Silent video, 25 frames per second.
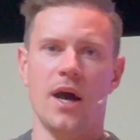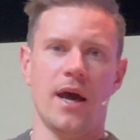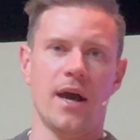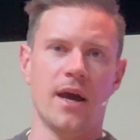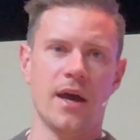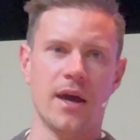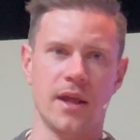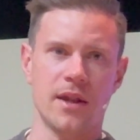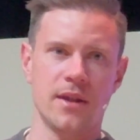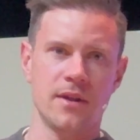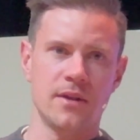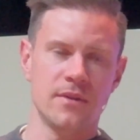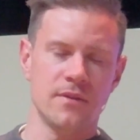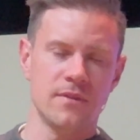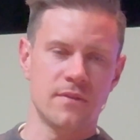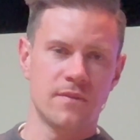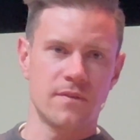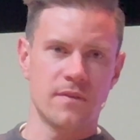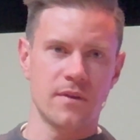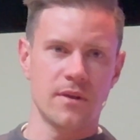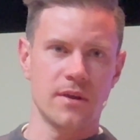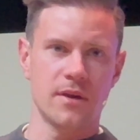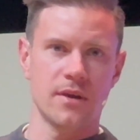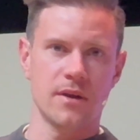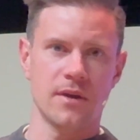and
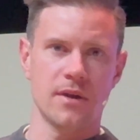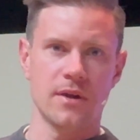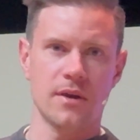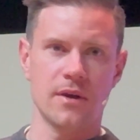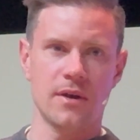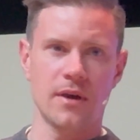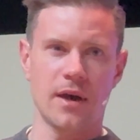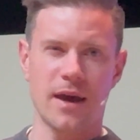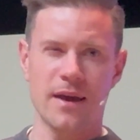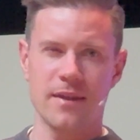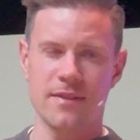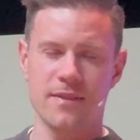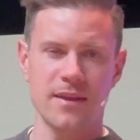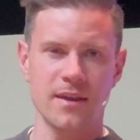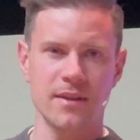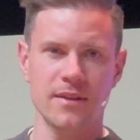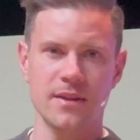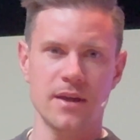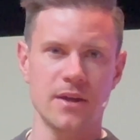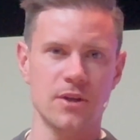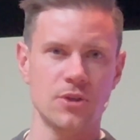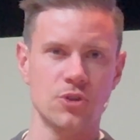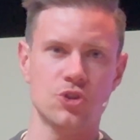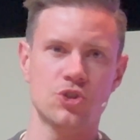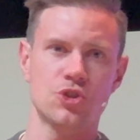uh, I think
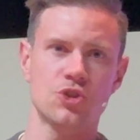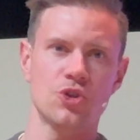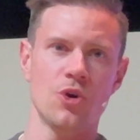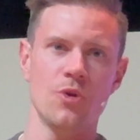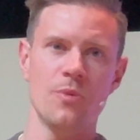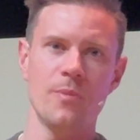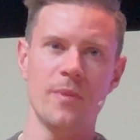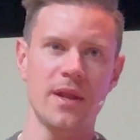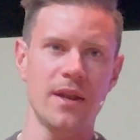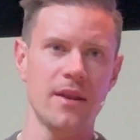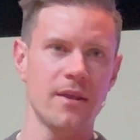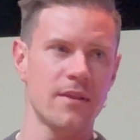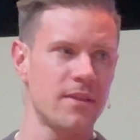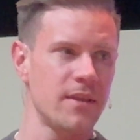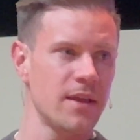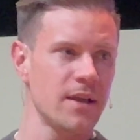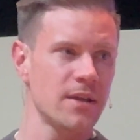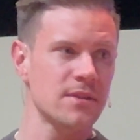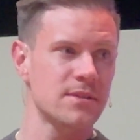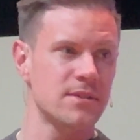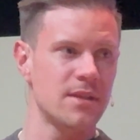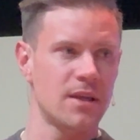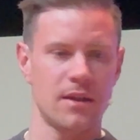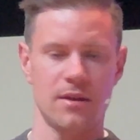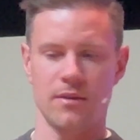there are so many
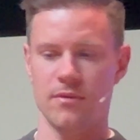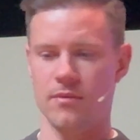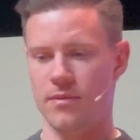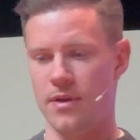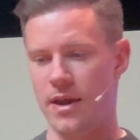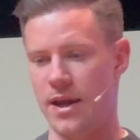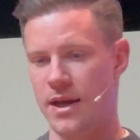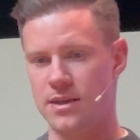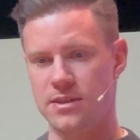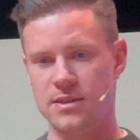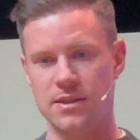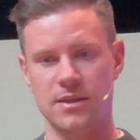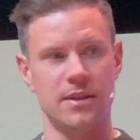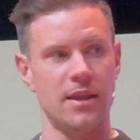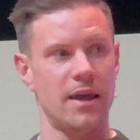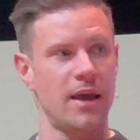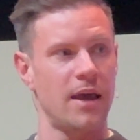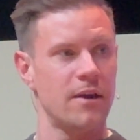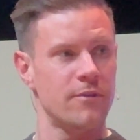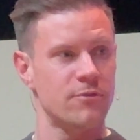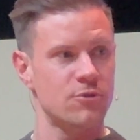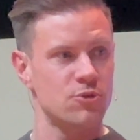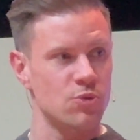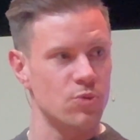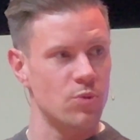things that actually they
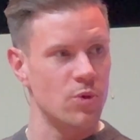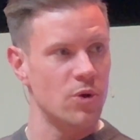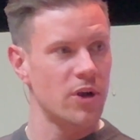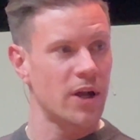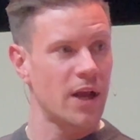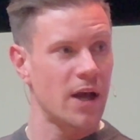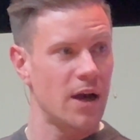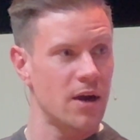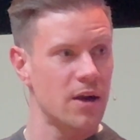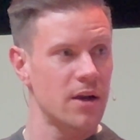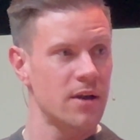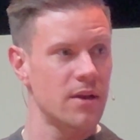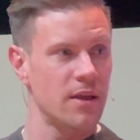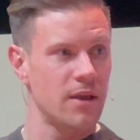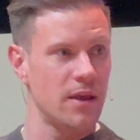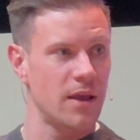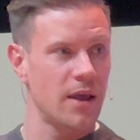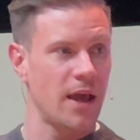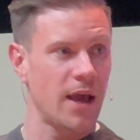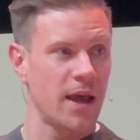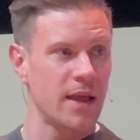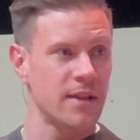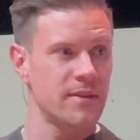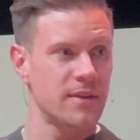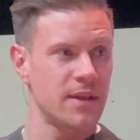have to work hard uh,
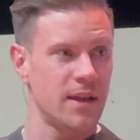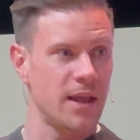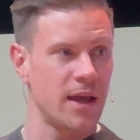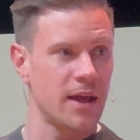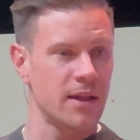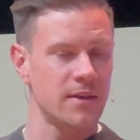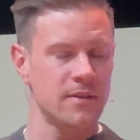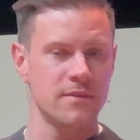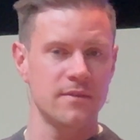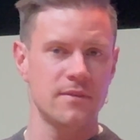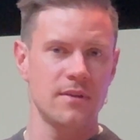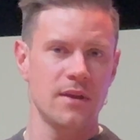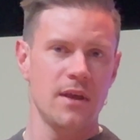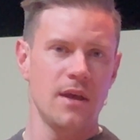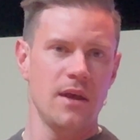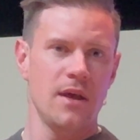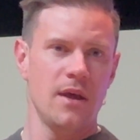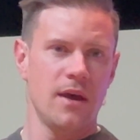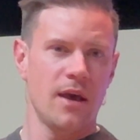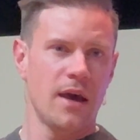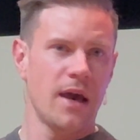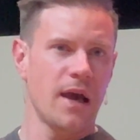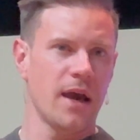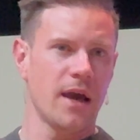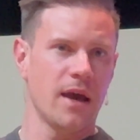hand in hand
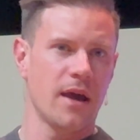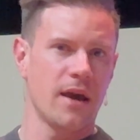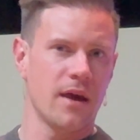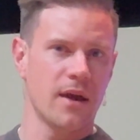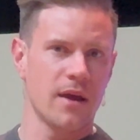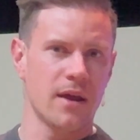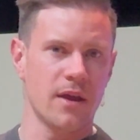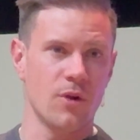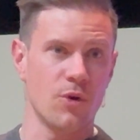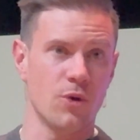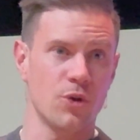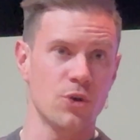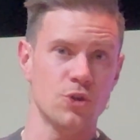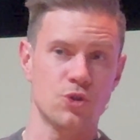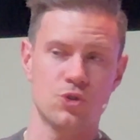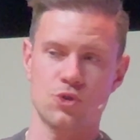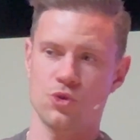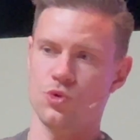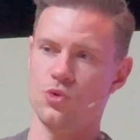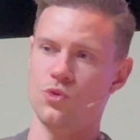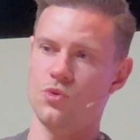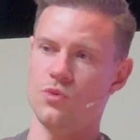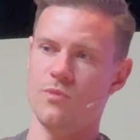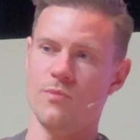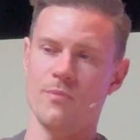uh, in order
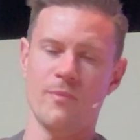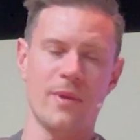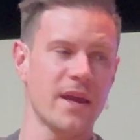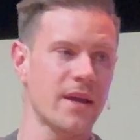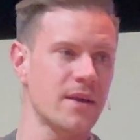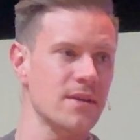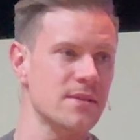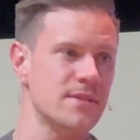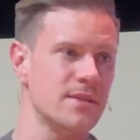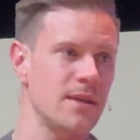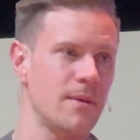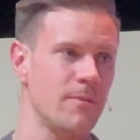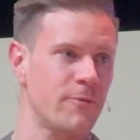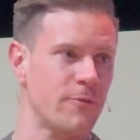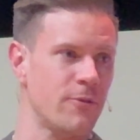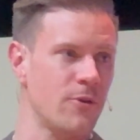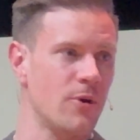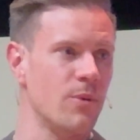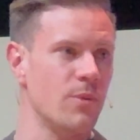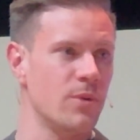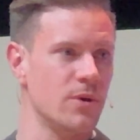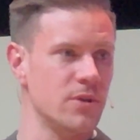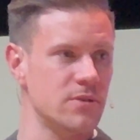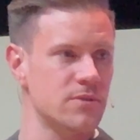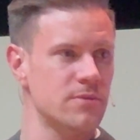to make a step
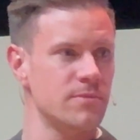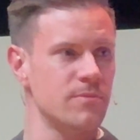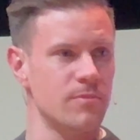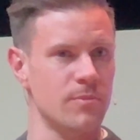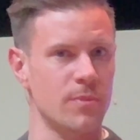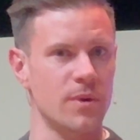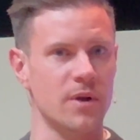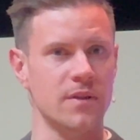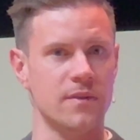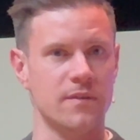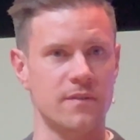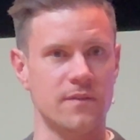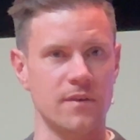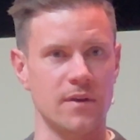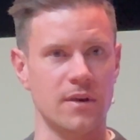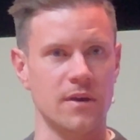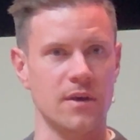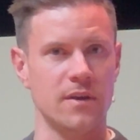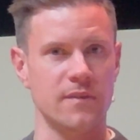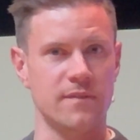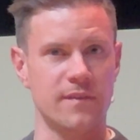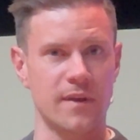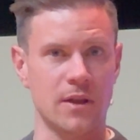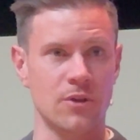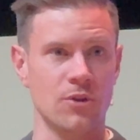forward. But
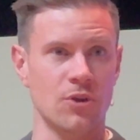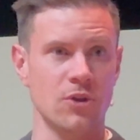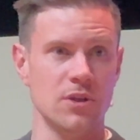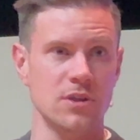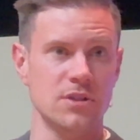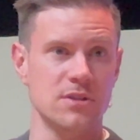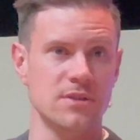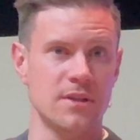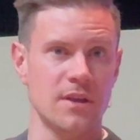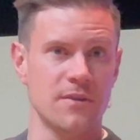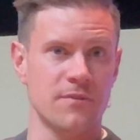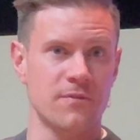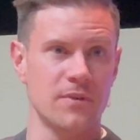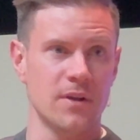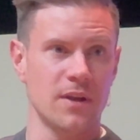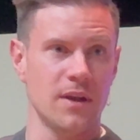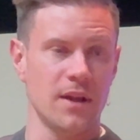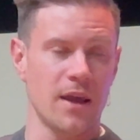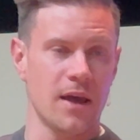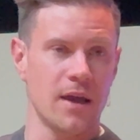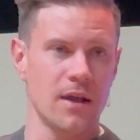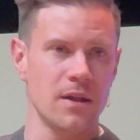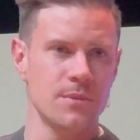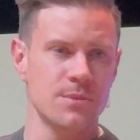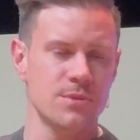uh, technology
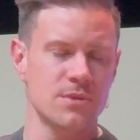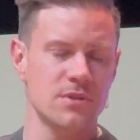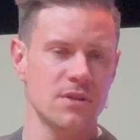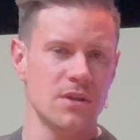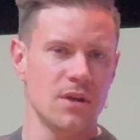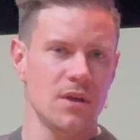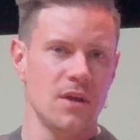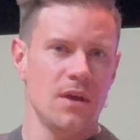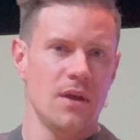definitely helps.